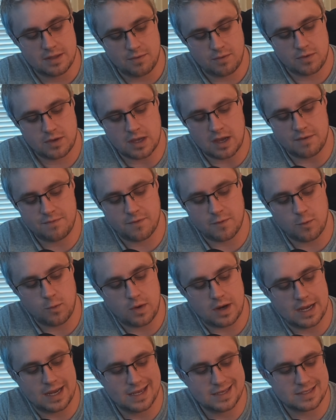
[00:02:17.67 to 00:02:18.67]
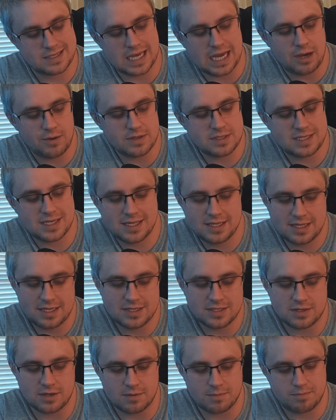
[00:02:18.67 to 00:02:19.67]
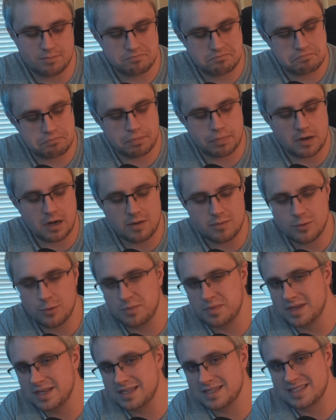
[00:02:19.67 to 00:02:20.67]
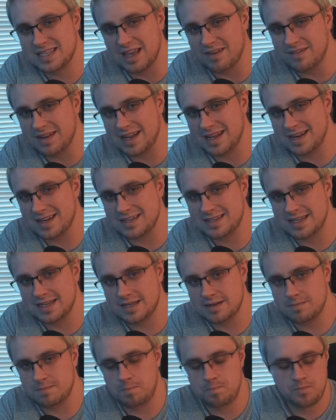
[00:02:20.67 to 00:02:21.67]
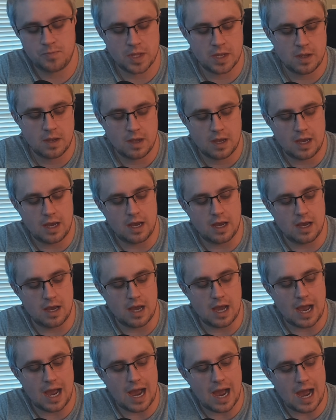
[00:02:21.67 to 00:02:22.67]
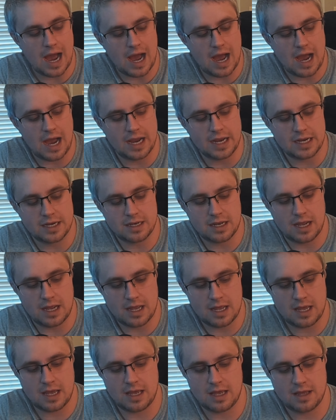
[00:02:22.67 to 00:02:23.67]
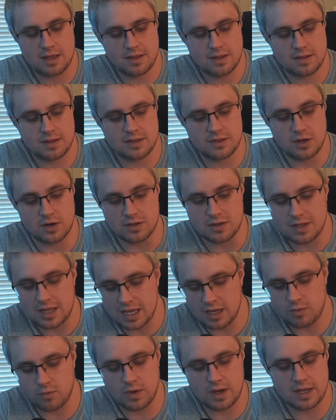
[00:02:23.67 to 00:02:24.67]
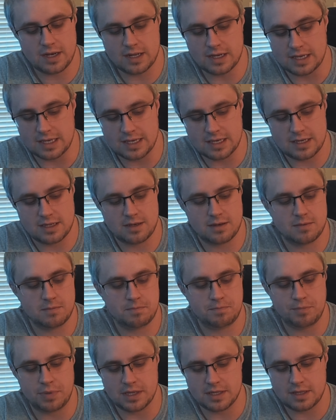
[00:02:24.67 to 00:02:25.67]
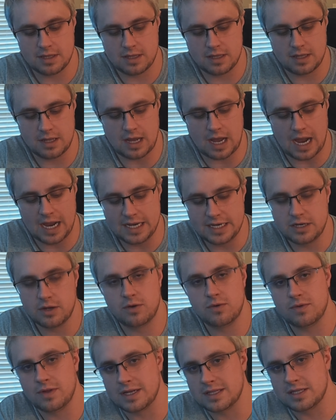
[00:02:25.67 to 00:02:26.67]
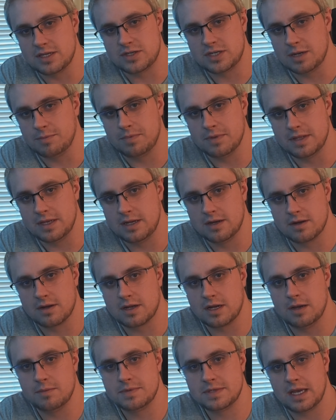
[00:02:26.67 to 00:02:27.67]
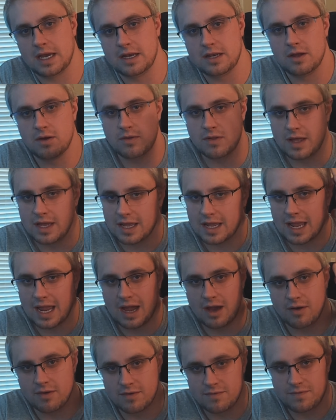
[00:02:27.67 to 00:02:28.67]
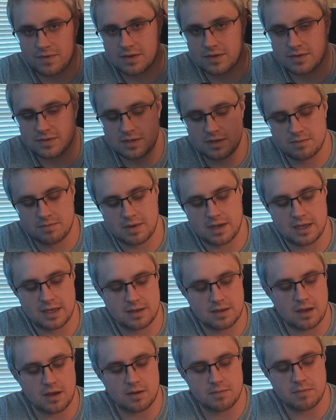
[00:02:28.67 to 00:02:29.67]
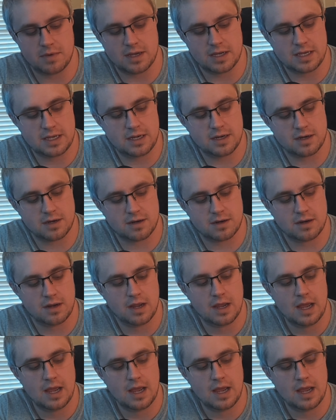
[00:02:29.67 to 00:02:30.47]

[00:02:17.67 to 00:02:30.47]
Comfort-wise, I would say these are probably 7 out of 10. Uh, I They're lightweight again, but I don't like the shape of the ear cups. I don't like how it feels on my ear,